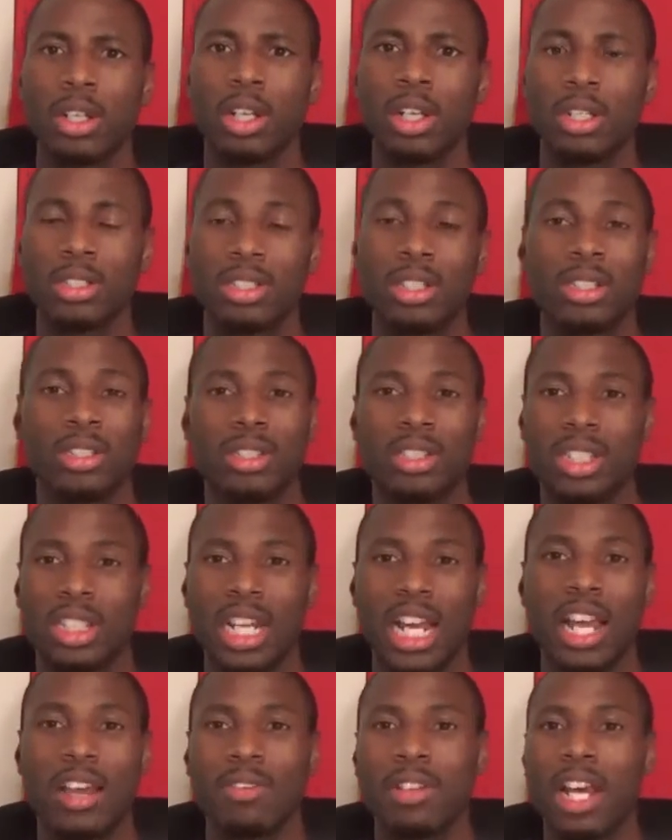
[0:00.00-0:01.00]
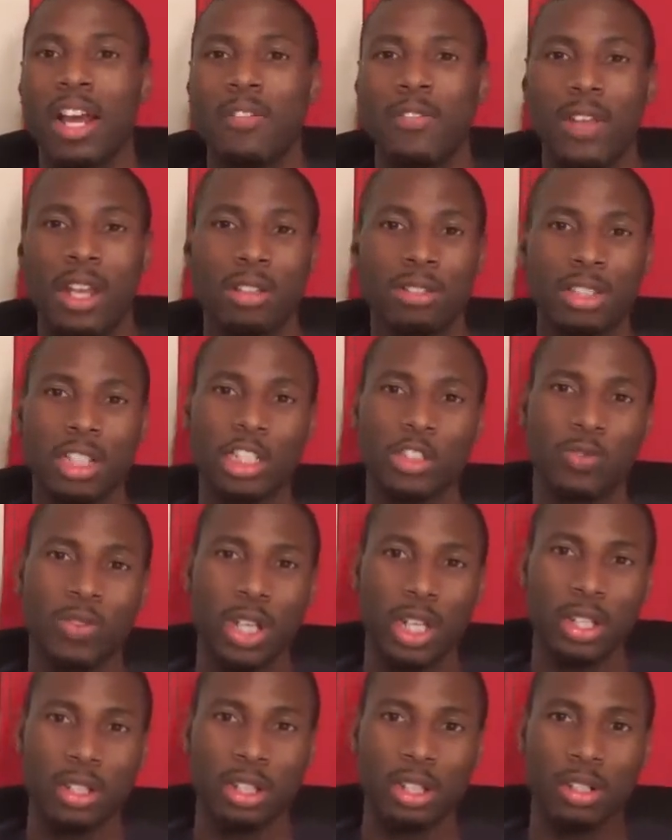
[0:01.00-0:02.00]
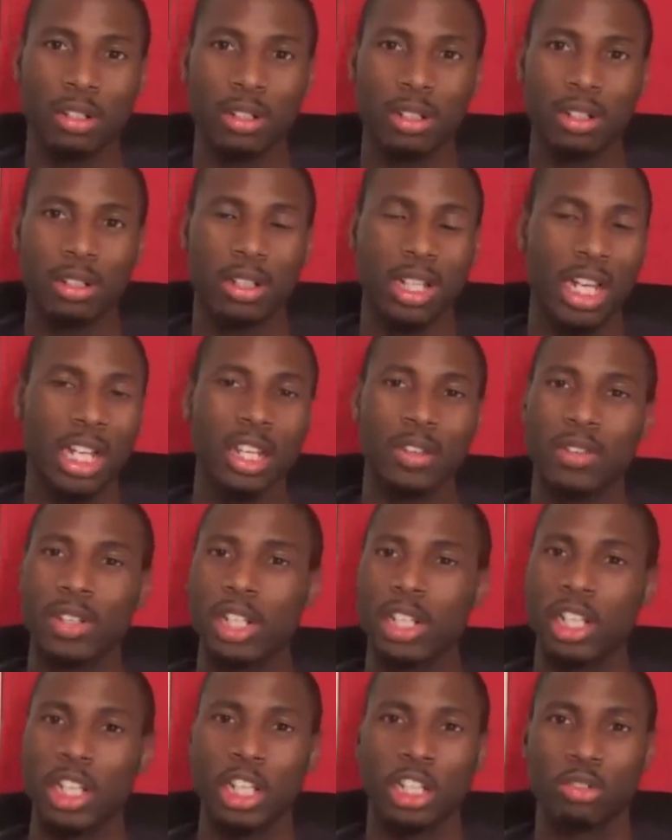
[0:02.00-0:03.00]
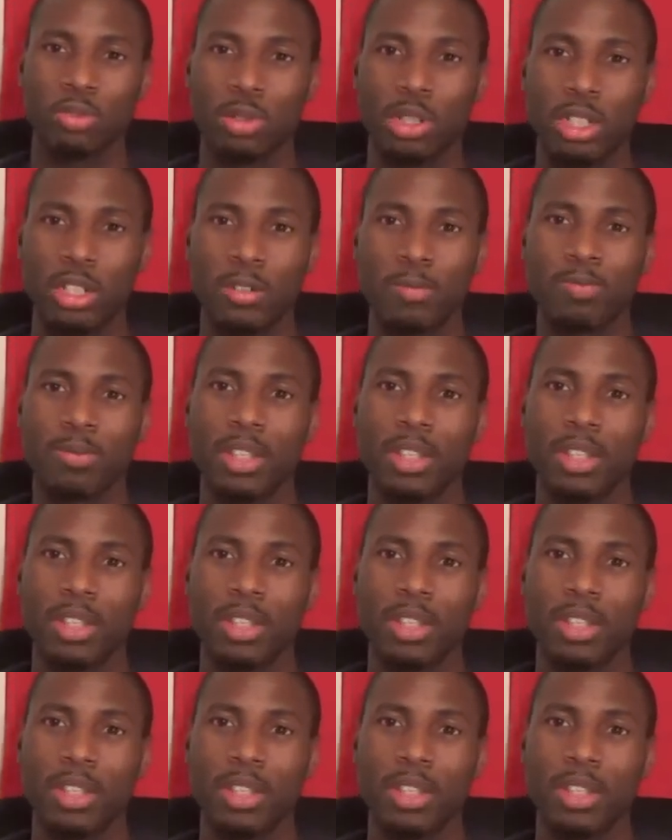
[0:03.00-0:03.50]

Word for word: Jesus said, I have not found such faith, not even in Israel.